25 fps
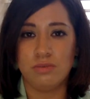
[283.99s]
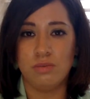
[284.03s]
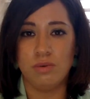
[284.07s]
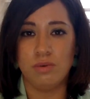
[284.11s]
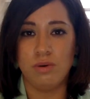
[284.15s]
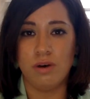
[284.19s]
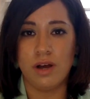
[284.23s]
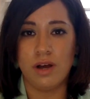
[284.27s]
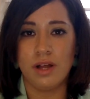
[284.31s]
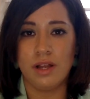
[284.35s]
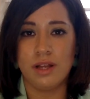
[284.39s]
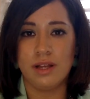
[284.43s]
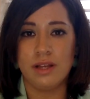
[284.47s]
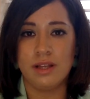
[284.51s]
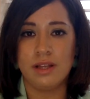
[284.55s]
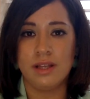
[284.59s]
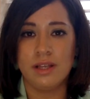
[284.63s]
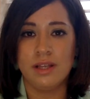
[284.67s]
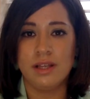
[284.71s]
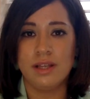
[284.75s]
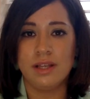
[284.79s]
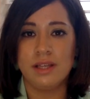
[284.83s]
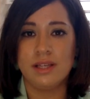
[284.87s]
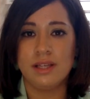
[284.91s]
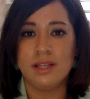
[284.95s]
What
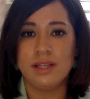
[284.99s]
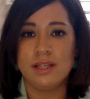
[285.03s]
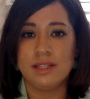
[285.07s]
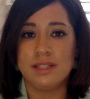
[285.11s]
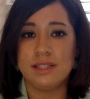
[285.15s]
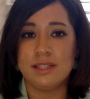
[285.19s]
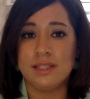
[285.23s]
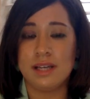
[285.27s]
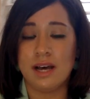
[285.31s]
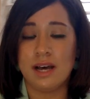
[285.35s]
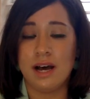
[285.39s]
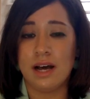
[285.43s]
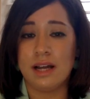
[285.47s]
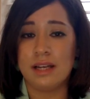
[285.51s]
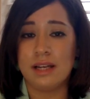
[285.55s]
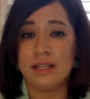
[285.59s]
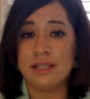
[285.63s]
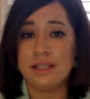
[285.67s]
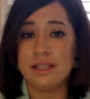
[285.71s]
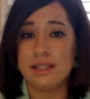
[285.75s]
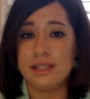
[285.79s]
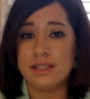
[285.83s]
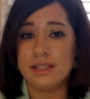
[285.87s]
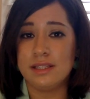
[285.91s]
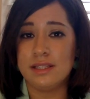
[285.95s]
is not
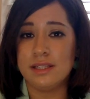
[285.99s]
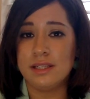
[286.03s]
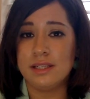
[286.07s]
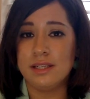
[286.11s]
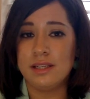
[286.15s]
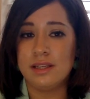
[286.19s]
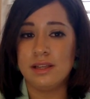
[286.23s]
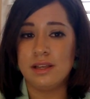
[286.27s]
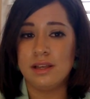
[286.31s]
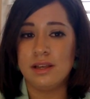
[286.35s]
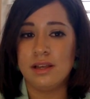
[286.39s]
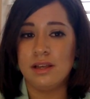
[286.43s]
easy,